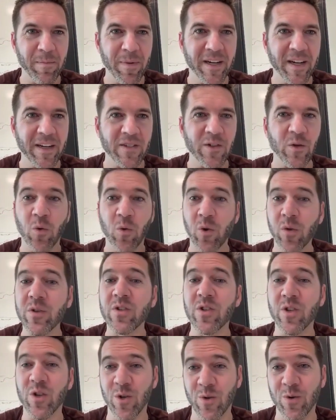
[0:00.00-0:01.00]
because the world
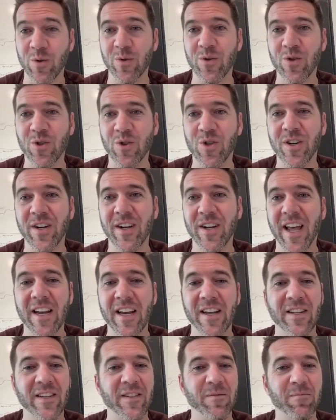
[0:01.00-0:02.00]
is huge
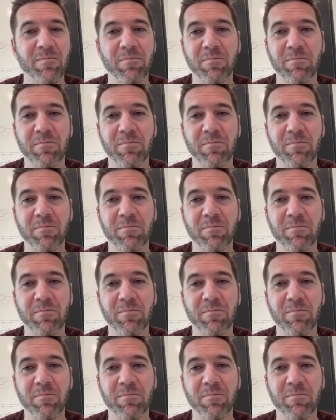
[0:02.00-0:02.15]
and